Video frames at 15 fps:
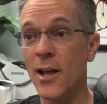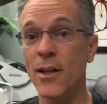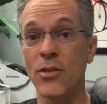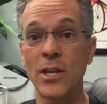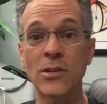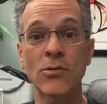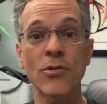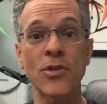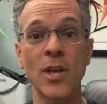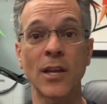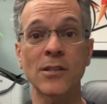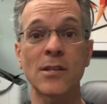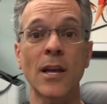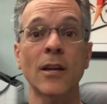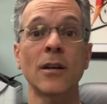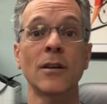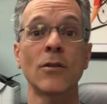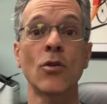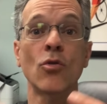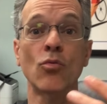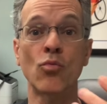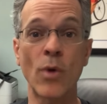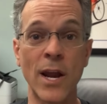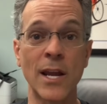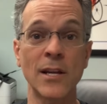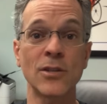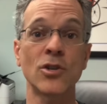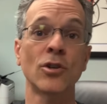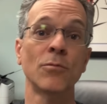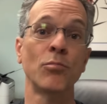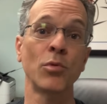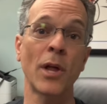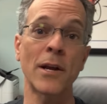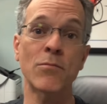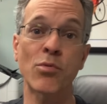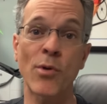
These are things that can raise your blood